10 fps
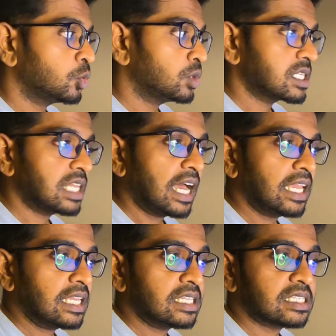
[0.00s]
through the
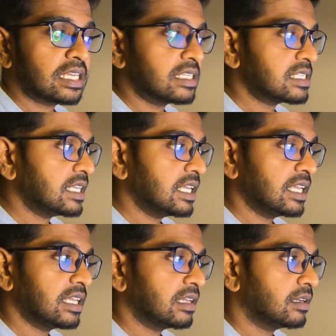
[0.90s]
slides and
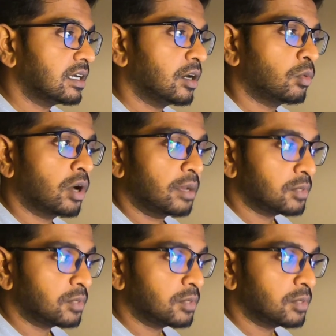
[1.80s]
see what